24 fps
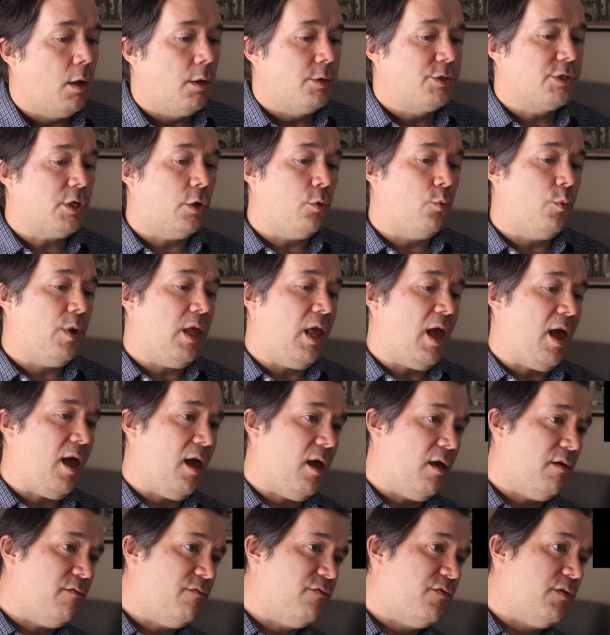So we
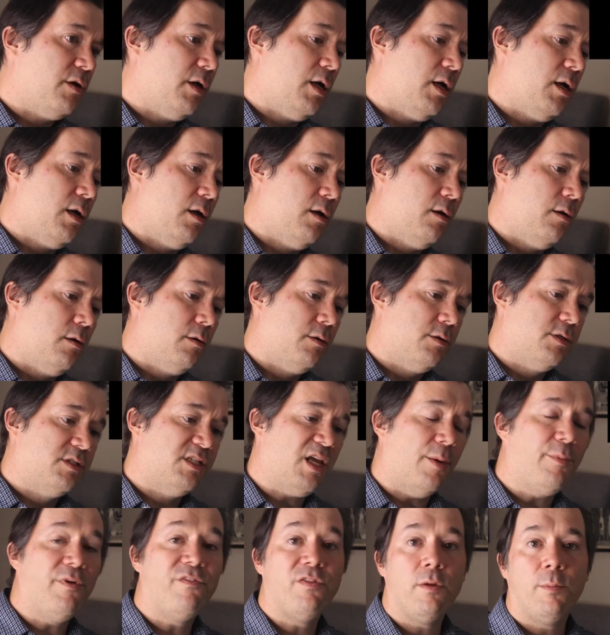have
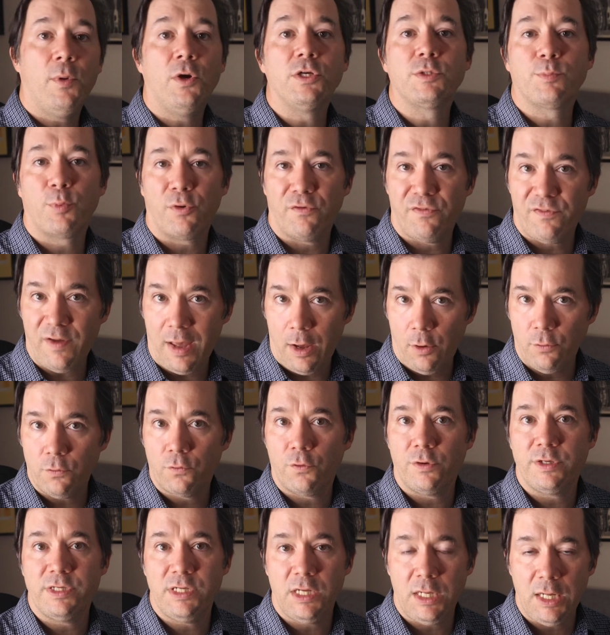some of the most profound
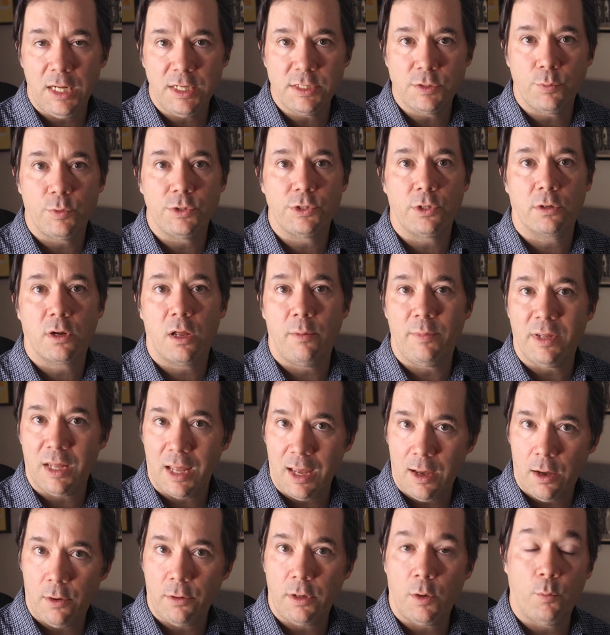critiques which are coming
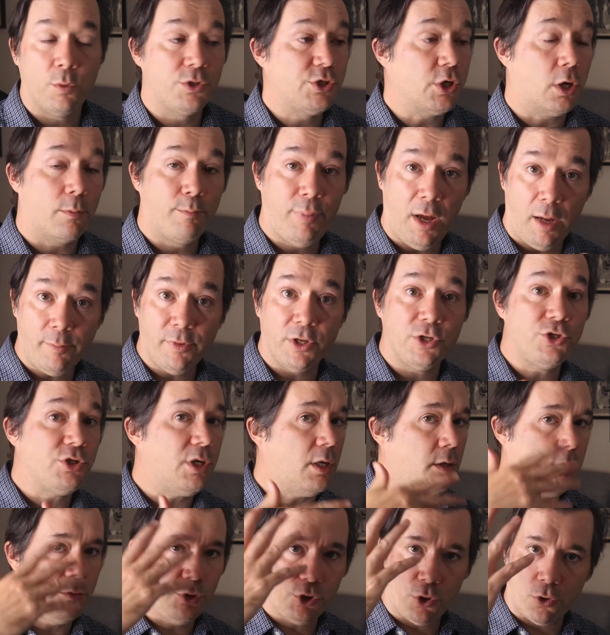out and which are published
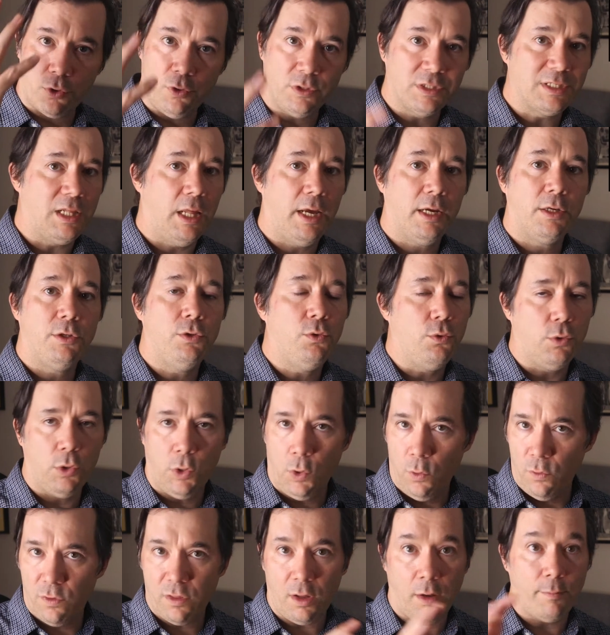in journals like New
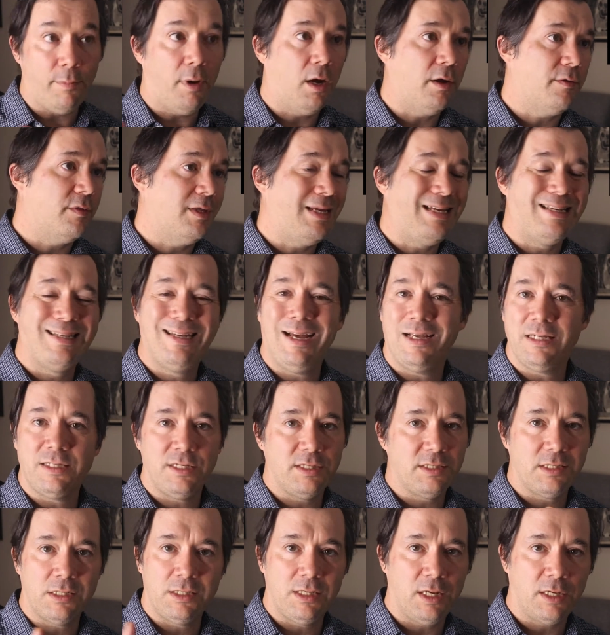Youth, among the
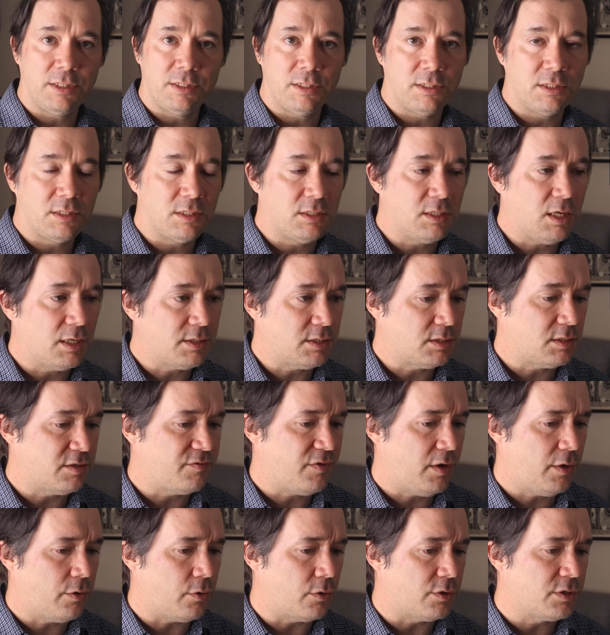dozens and dozens and dozens
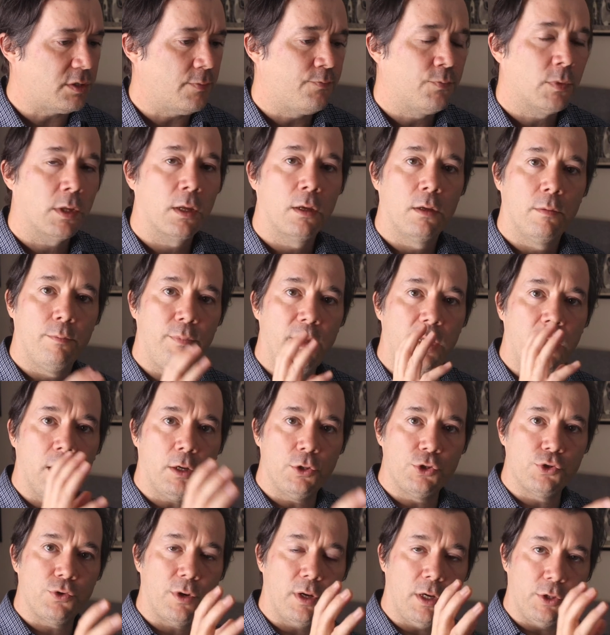of others, being
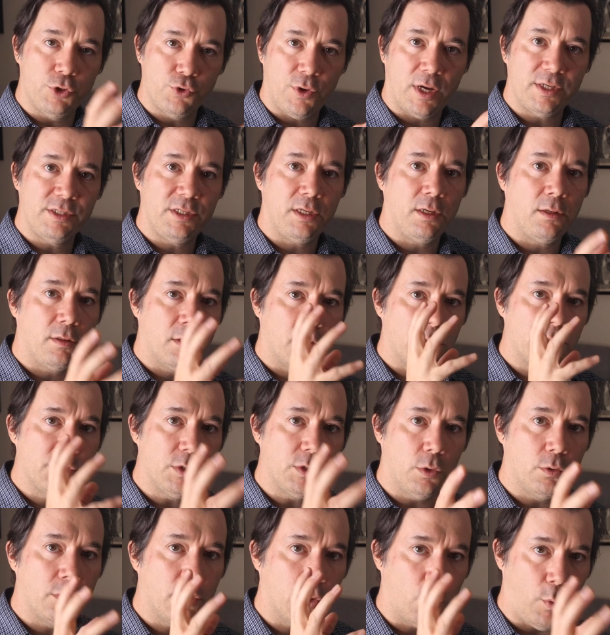addressing
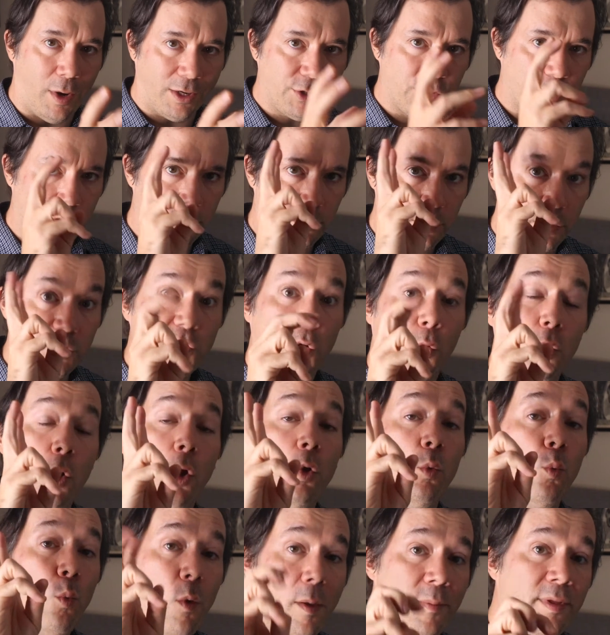the question, the
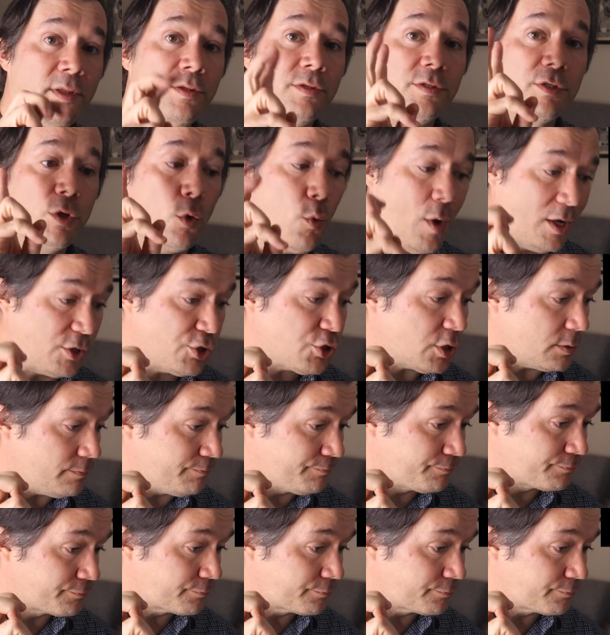so-called women's question.